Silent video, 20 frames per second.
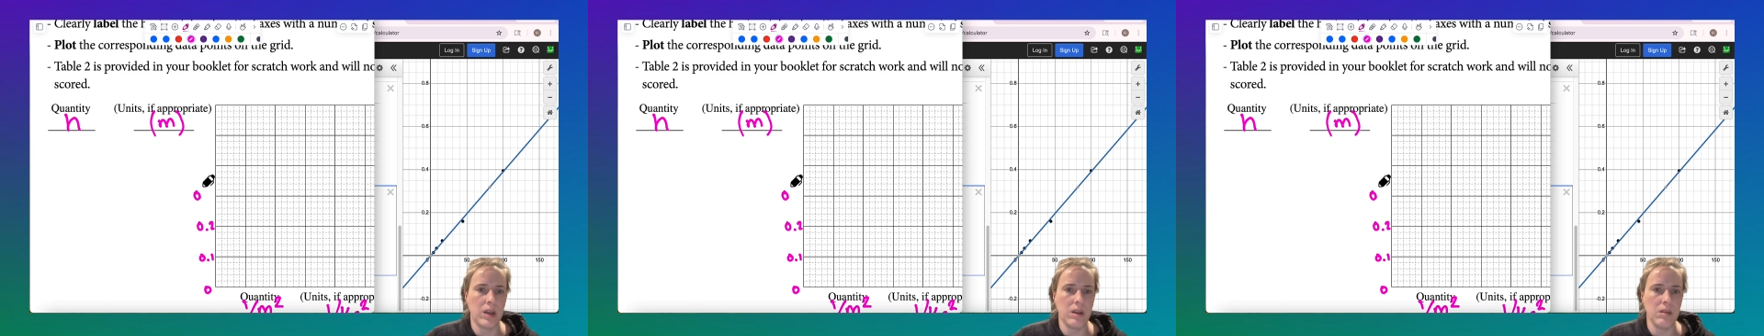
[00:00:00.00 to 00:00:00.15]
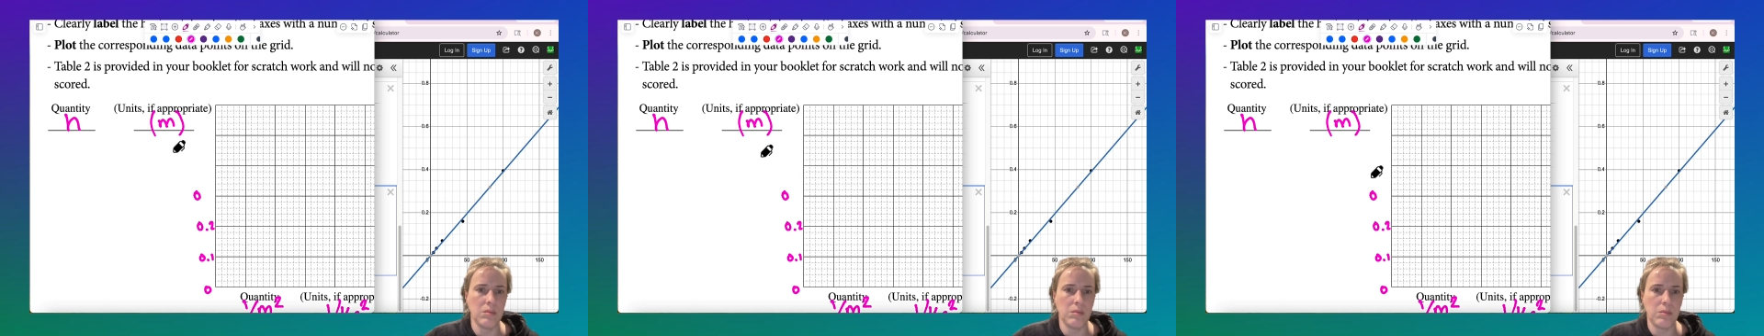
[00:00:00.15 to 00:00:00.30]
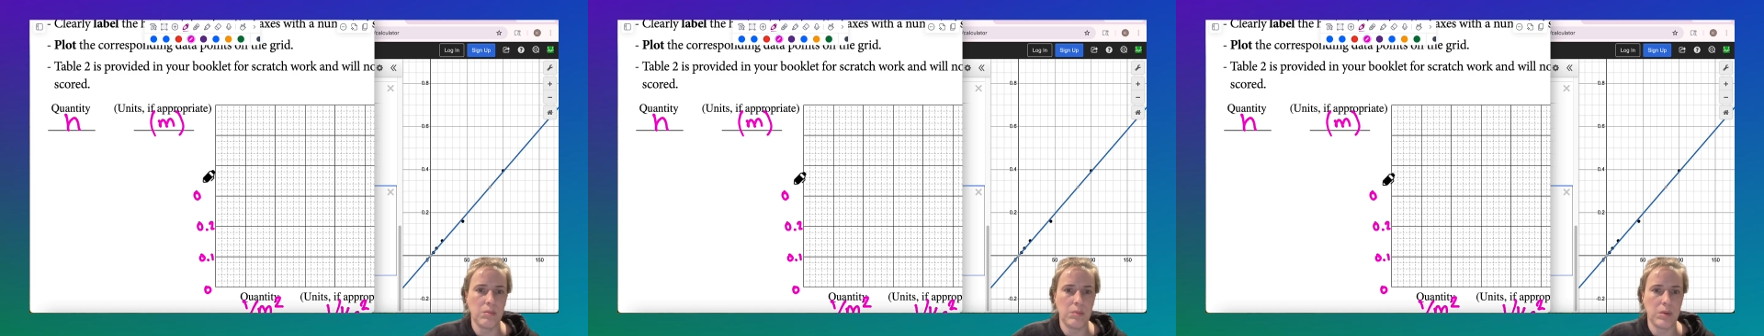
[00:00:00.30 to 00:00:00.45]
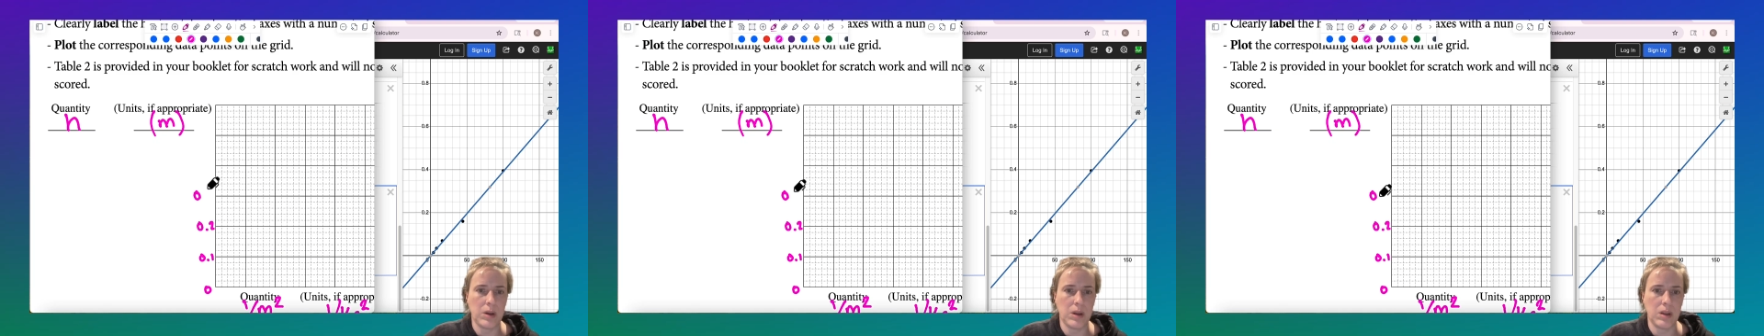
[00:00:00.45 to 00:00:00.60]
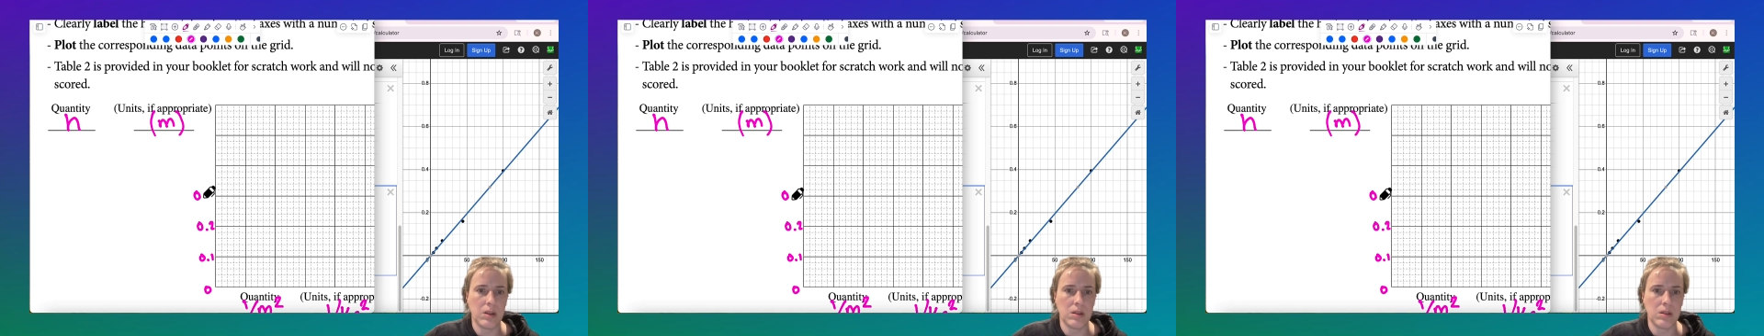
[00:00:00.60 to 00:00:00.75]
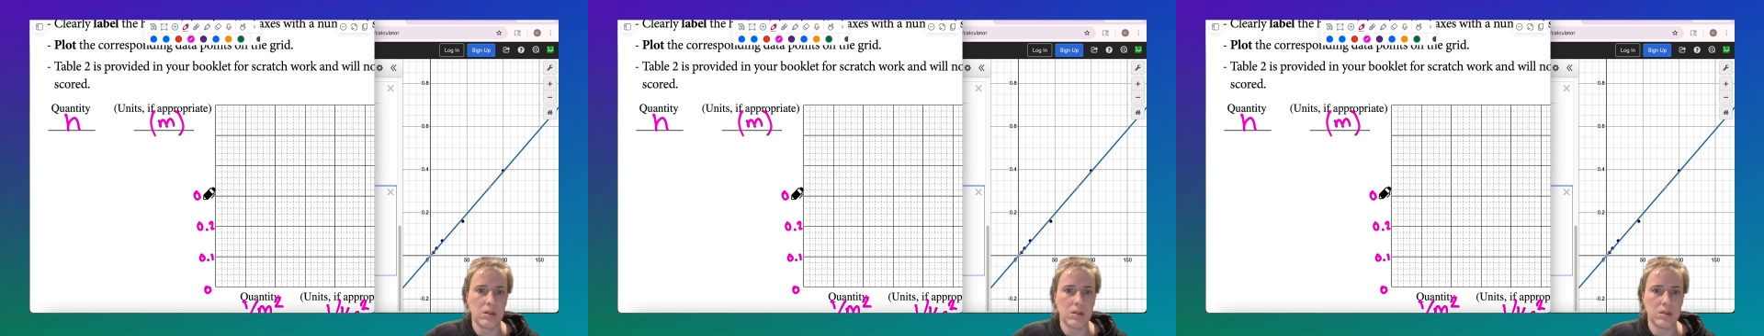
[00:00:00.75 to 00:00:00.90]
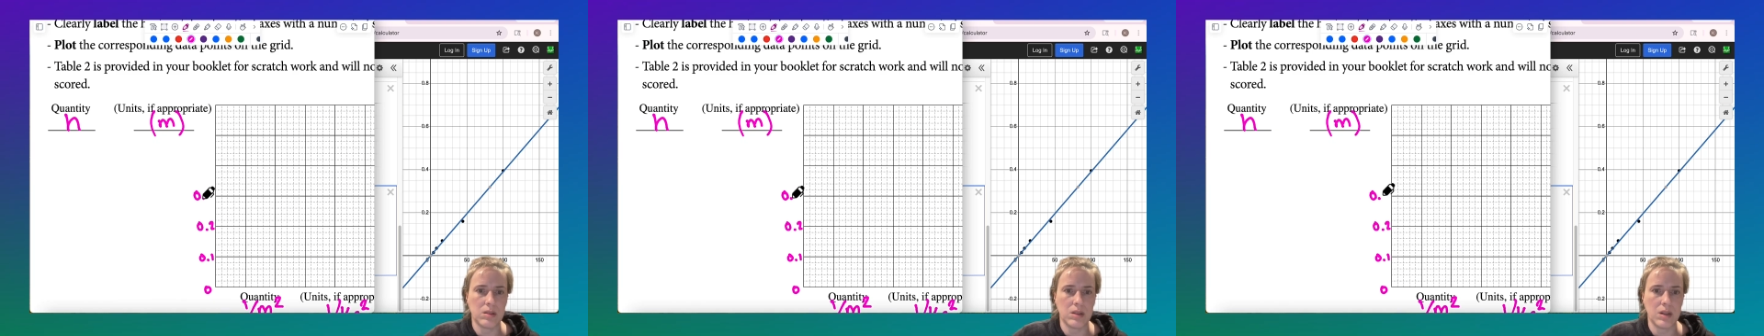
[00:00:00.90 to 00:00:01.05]
up,
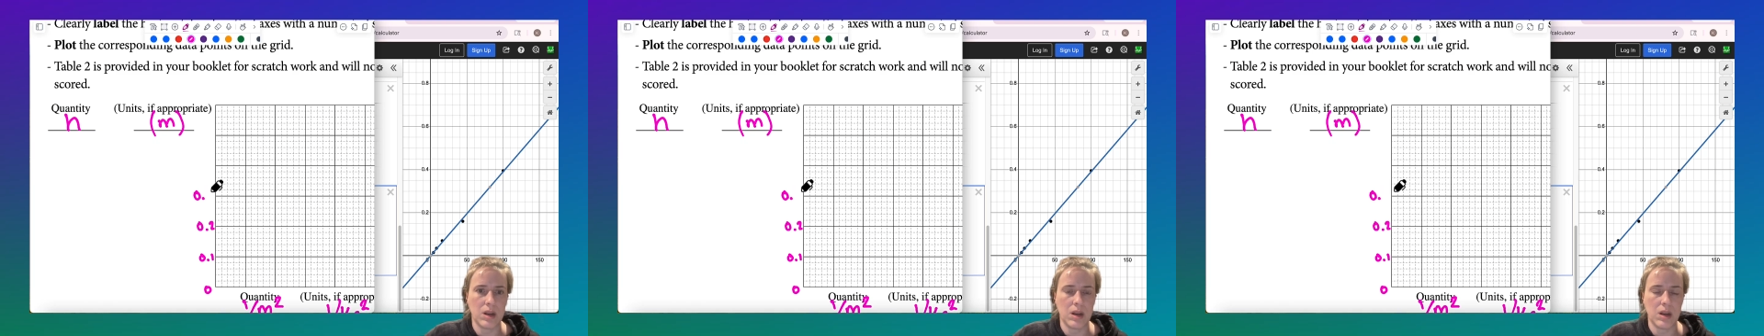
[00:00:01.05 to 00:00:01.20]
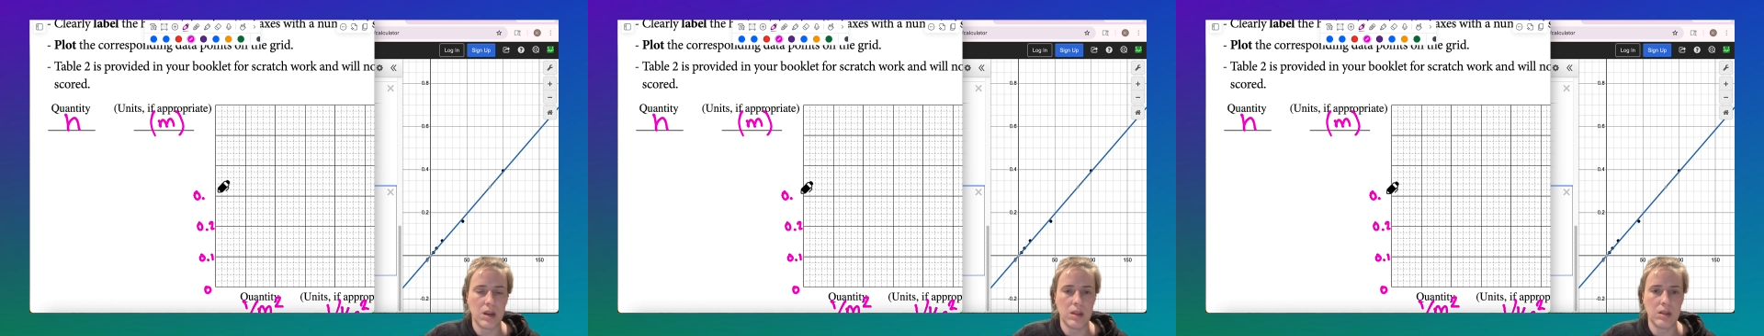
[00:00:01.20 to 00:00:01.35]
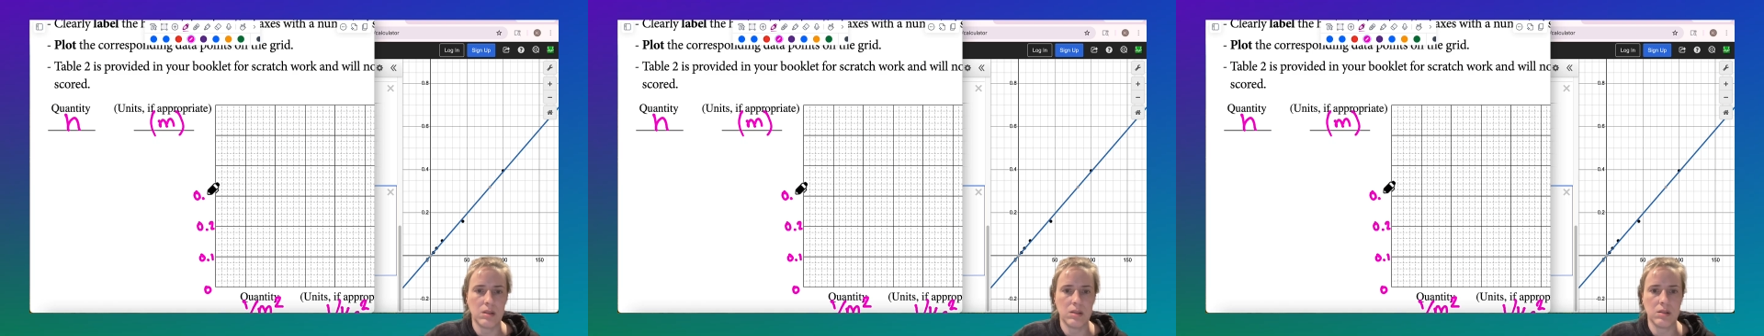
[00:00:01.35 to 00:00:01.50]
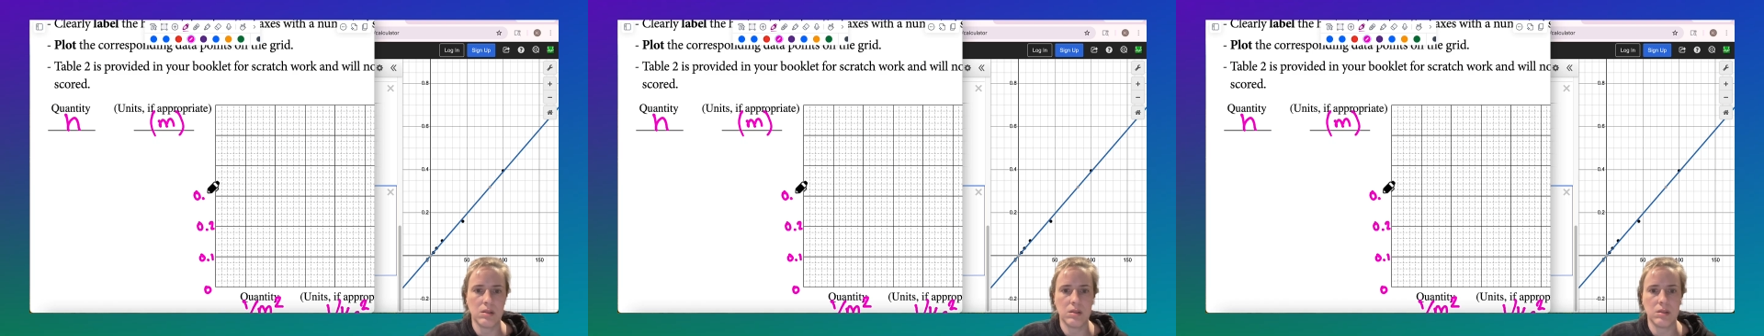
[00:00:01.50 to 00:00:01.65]
but there's not